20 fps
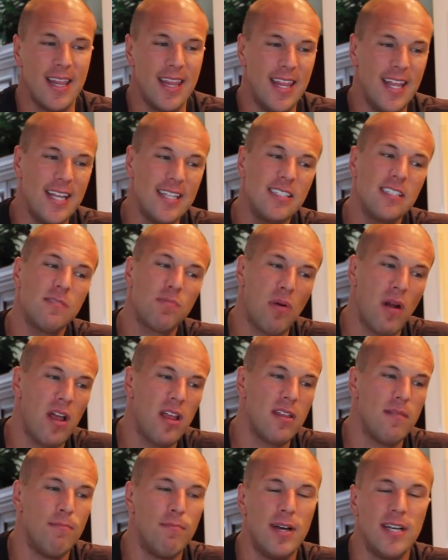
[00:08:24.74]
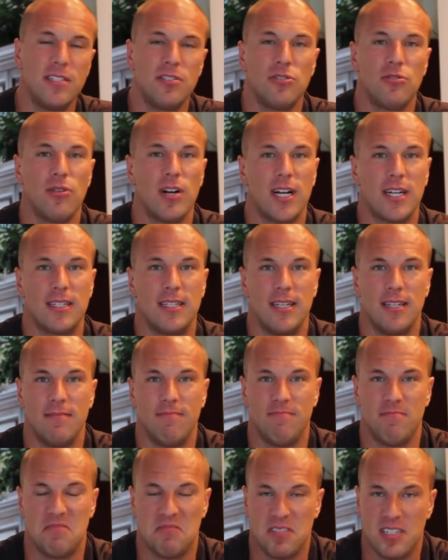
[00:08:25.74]
This is probably the best trick to
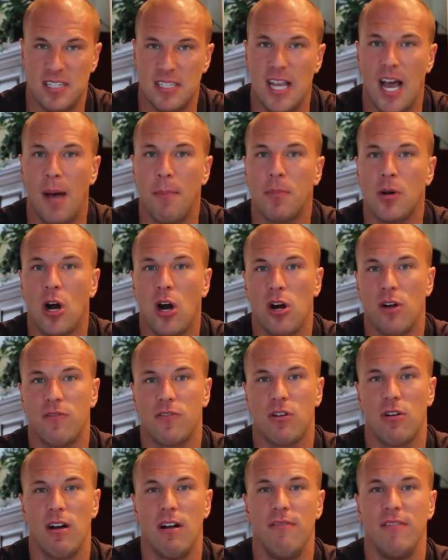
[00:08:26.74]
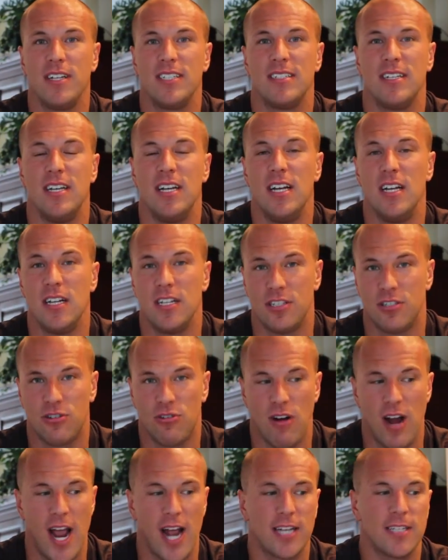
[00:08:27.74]
stop carb cravings in its
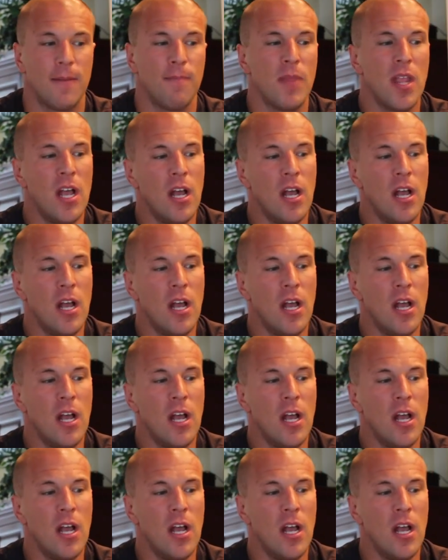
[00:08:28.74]
tracks.